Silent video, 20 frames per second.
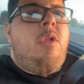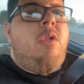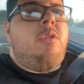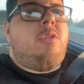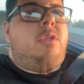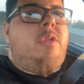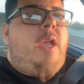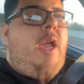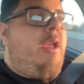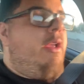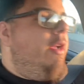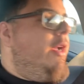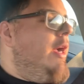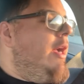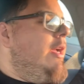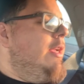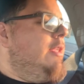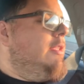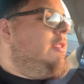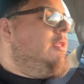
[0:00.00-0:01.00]
So yeah, you
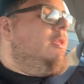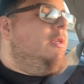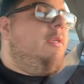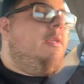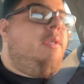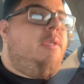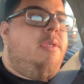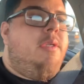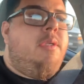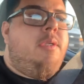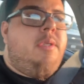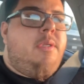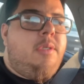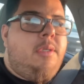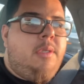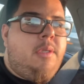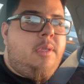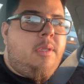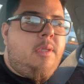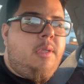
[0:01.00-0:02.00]
guys,
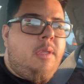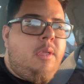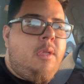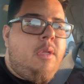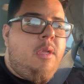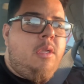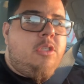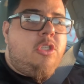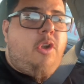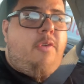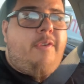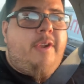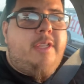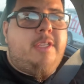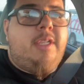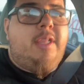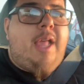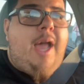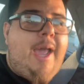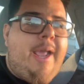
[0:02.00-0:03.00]
don't forget to
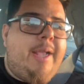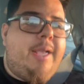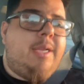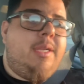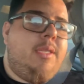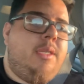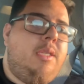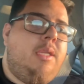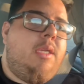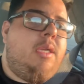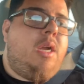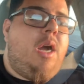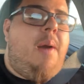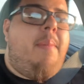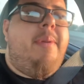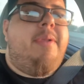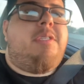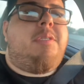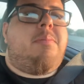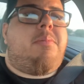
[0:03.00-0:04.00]
like,
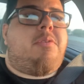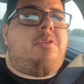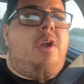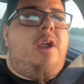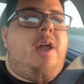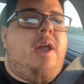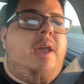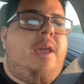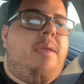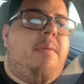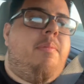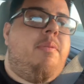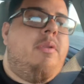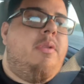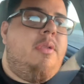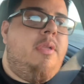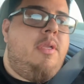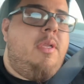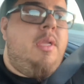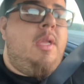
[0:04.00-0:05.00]
comment, subscribe,
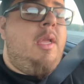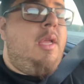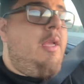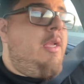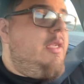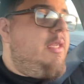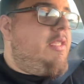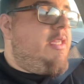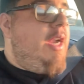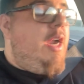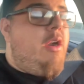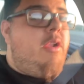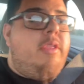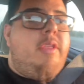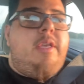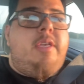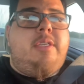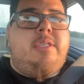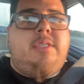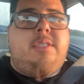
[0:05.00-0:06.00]
share
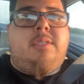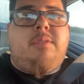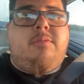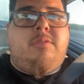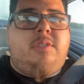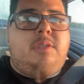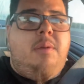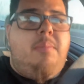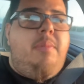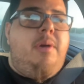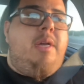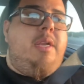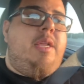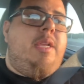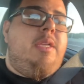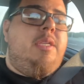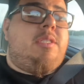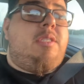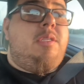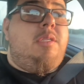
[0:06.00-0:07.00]
this with somebody.
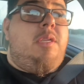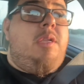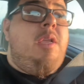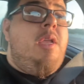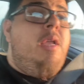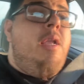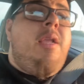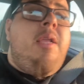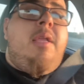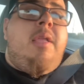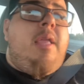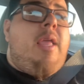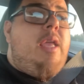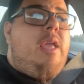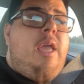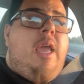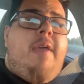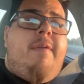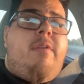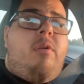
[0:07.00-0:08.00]
If
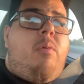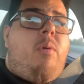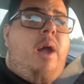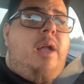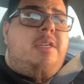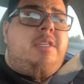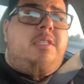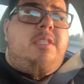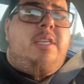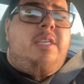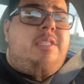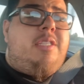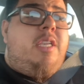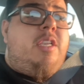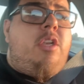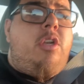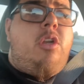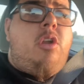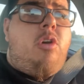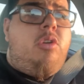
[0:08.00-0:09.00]
you're watching this
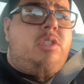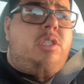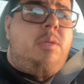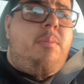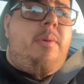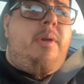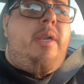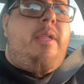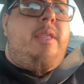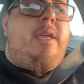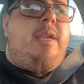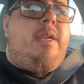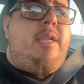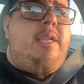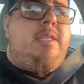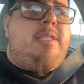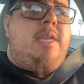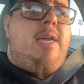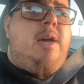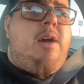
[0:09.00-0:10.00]
and you know somebody that
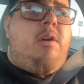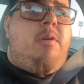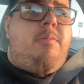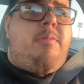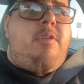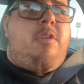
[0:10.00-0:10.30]
needs help, you